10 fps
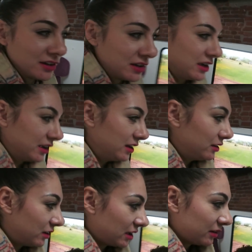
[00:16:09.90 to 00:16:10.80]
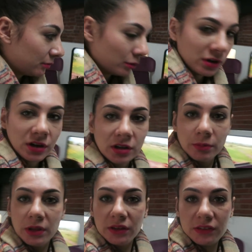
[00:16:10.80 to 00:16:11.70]
Okay, I need to get some water
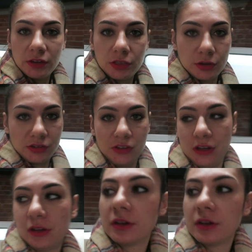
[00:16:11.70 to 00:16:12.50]
because I'm thirsty.